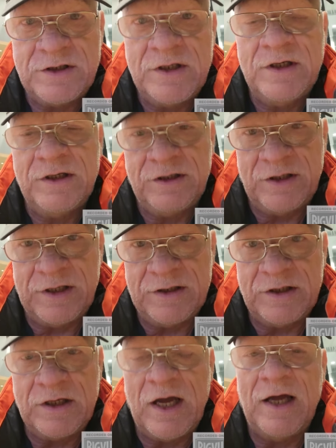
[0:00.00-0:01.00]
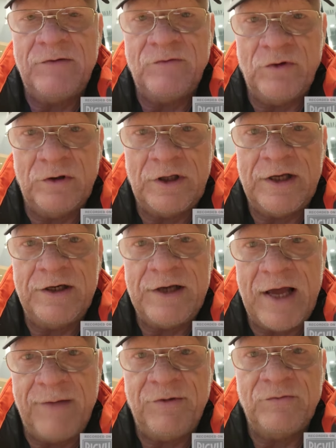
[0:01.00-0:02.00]
that God will let it
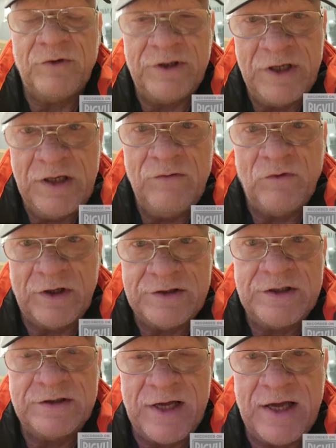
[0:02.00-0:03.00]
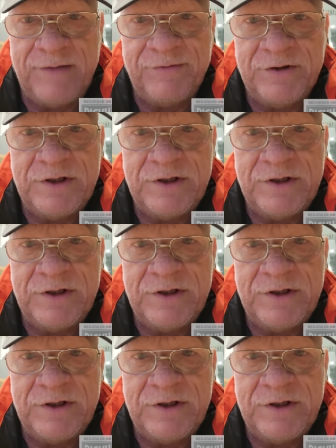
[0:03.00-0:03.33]
happen when He wants it to happen.